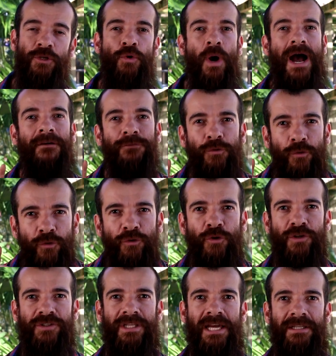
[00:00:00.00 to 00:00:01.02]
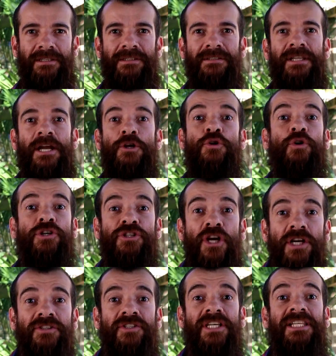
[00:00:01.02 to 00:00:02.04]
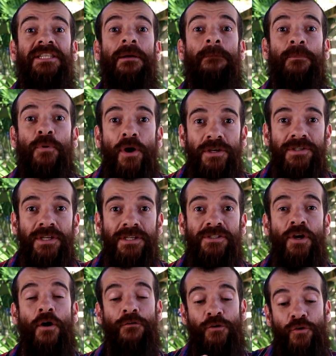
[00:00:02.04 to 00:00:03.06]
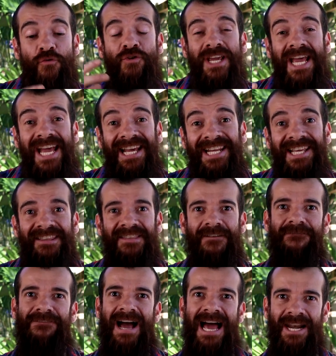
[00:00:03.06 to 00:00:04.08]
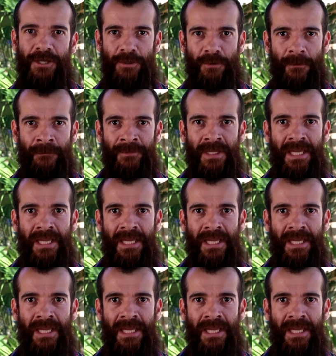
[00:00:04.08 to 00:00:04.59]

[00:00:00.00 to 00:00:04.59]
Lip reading: you have to understand that you're just in the process of creating the value.